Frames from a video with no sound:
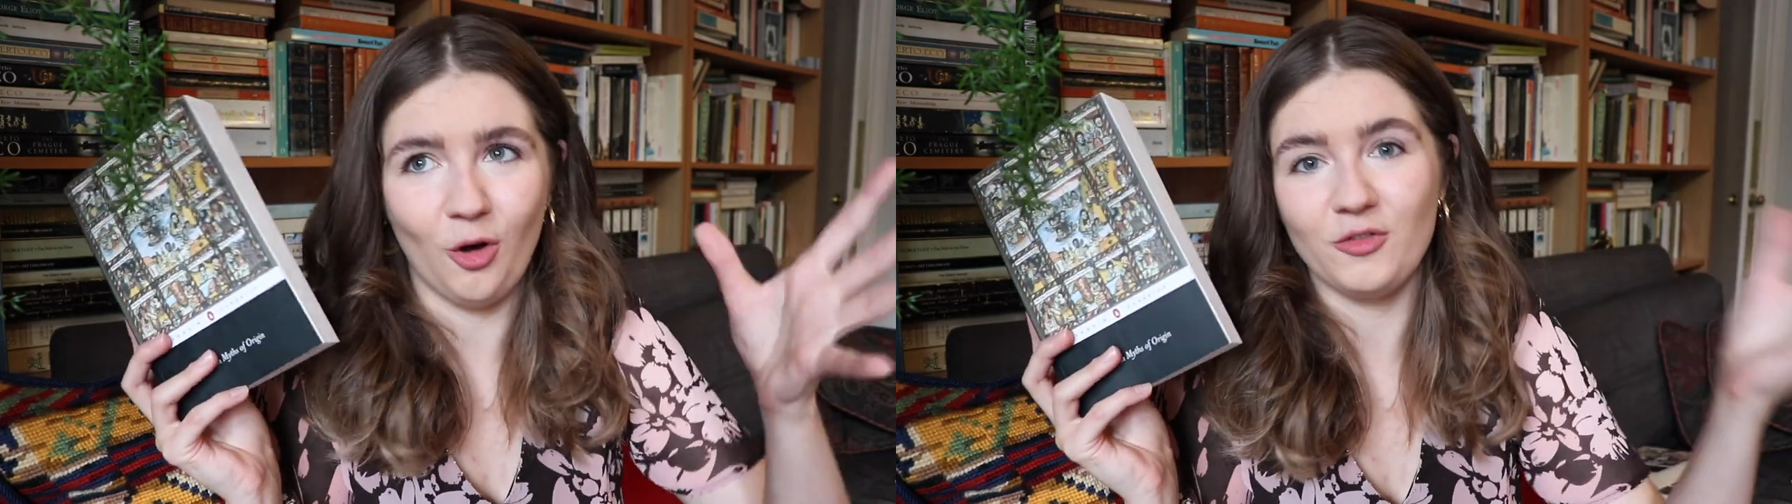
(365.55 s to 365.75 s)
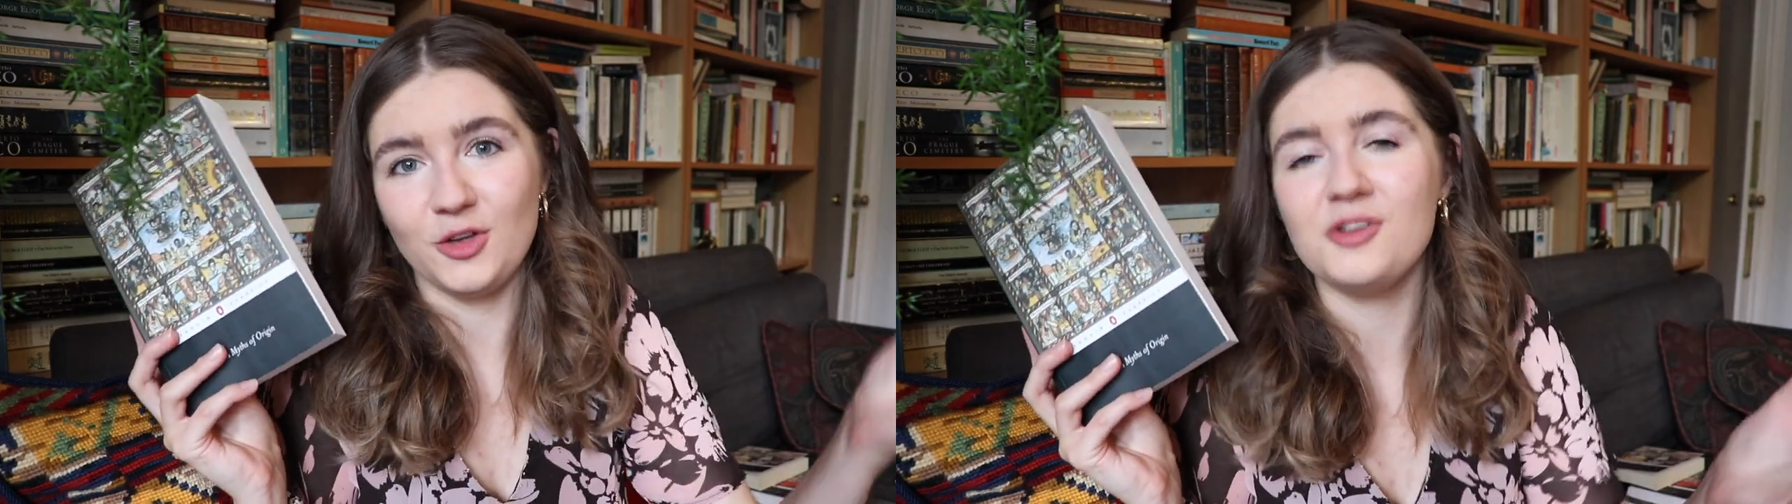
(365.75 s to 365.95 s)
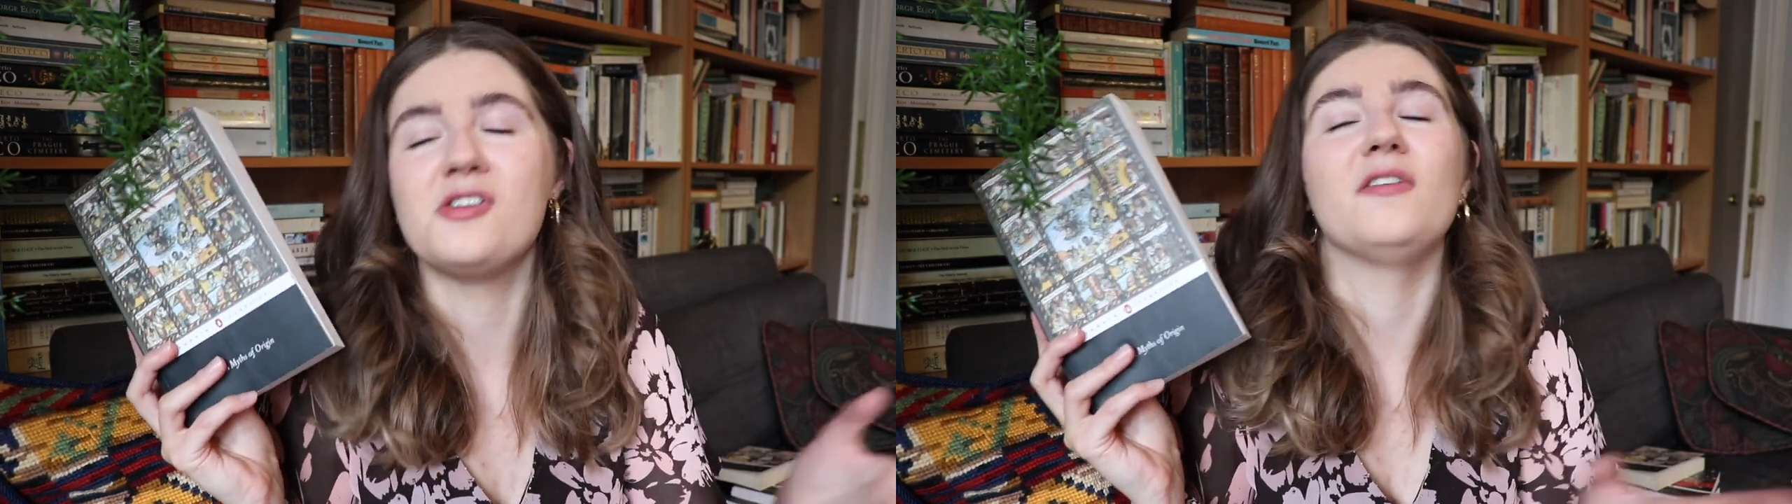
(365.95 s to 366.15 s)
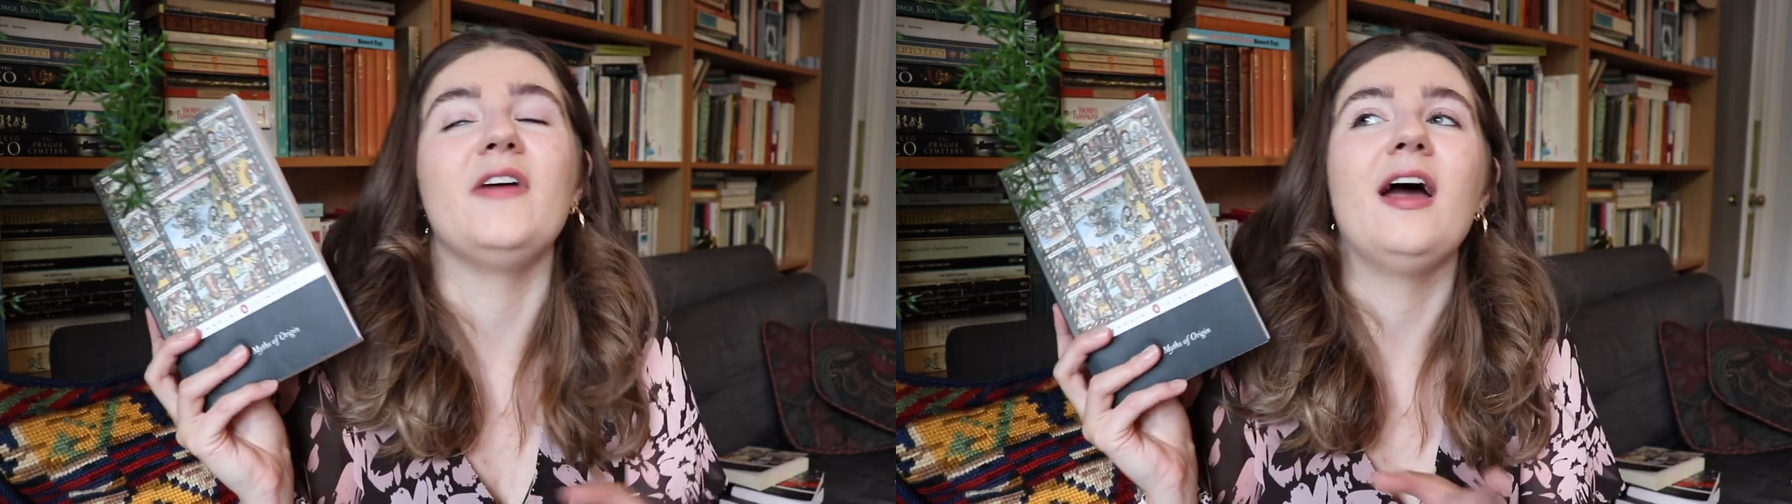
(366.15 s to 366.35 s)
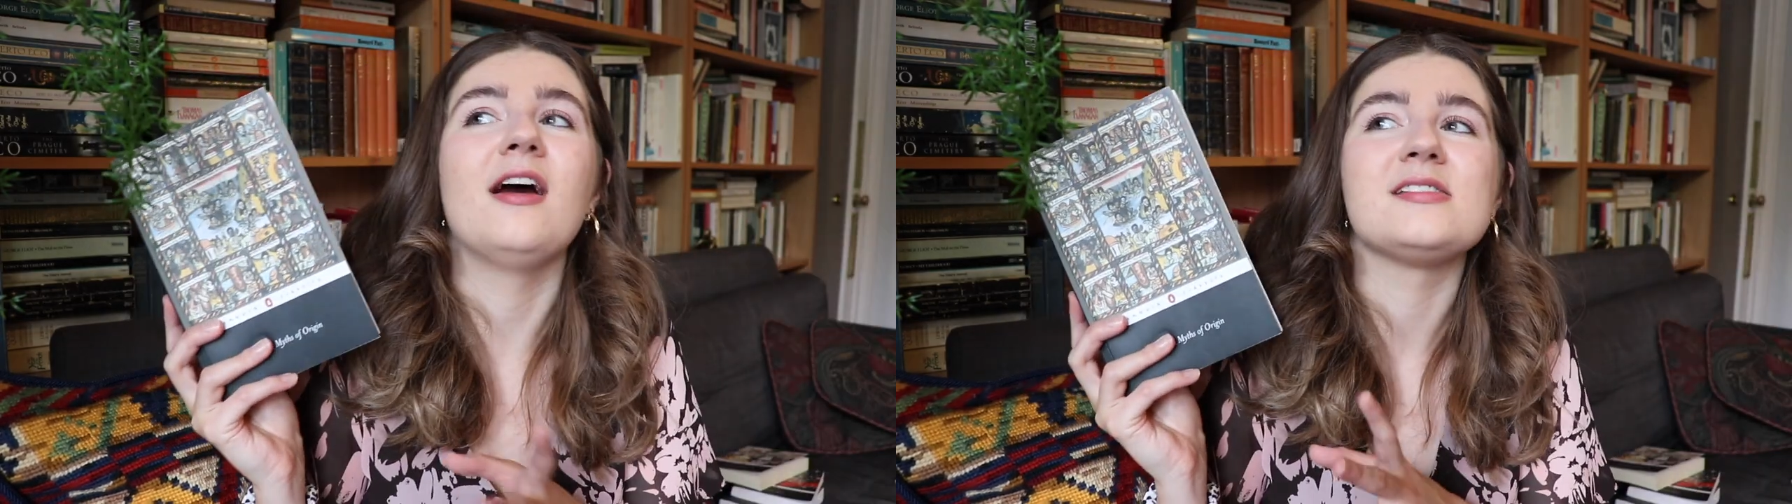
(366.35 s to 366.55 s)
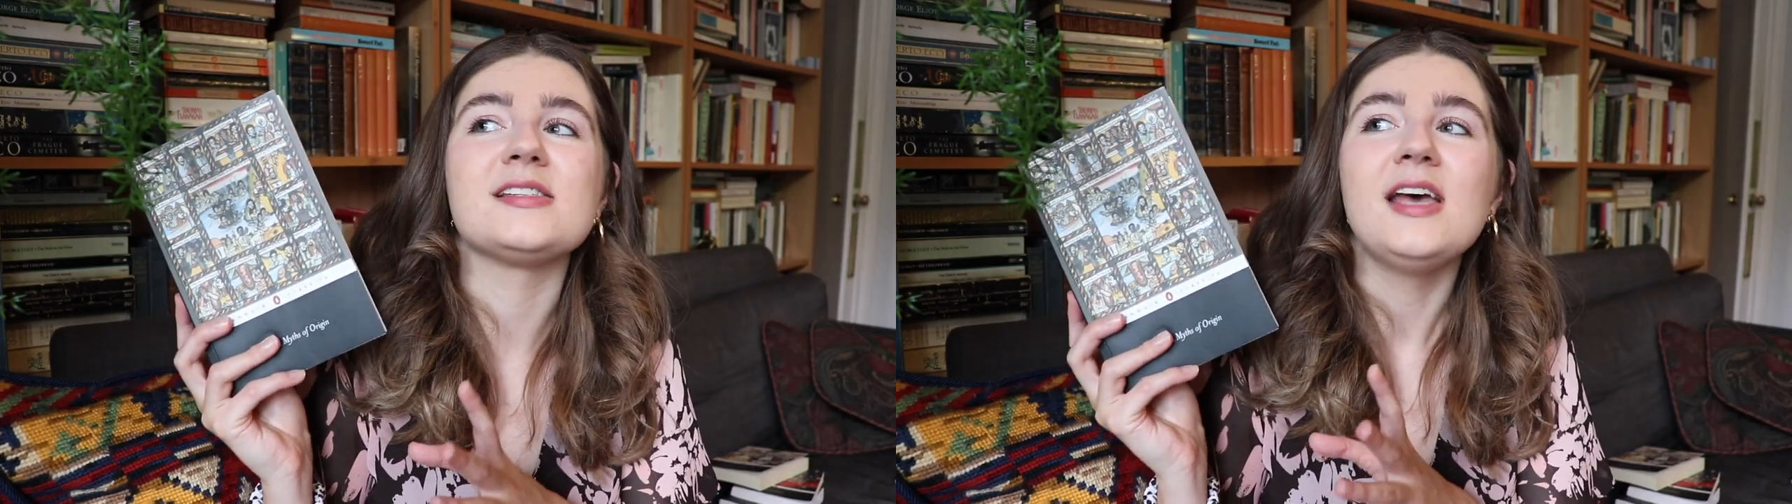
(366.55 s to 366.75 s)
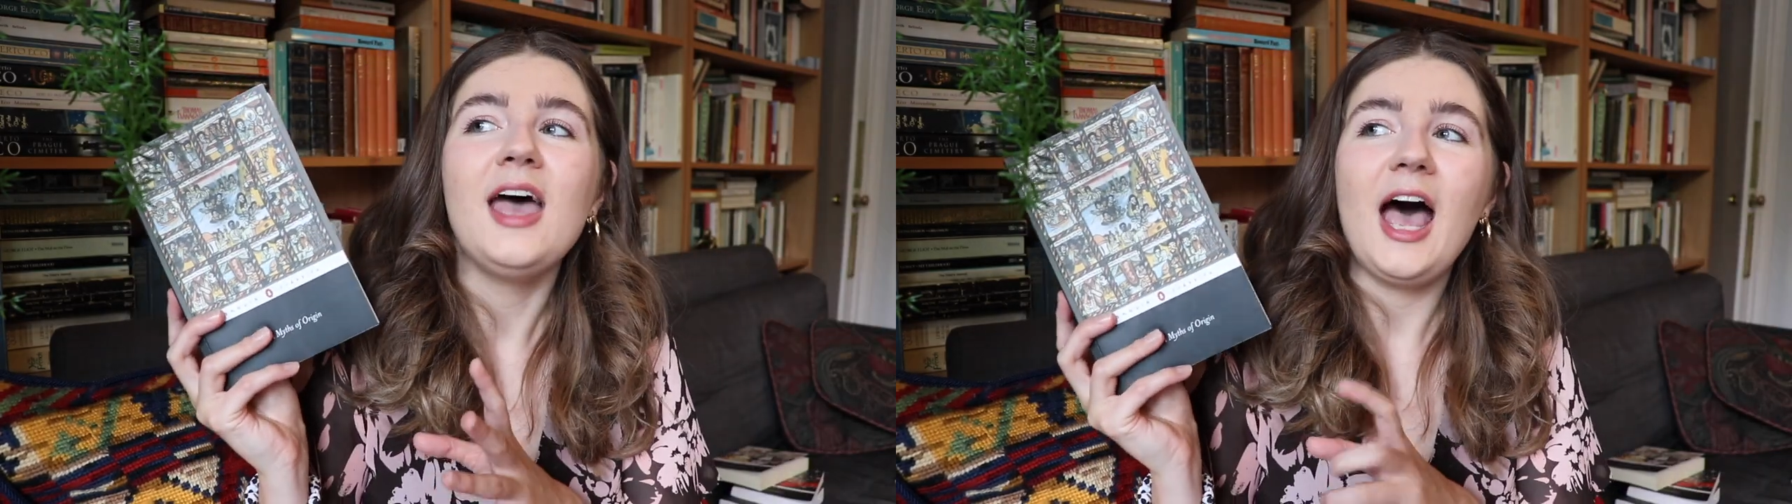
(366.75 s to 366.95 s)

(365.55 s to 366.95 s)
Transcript: of the universe,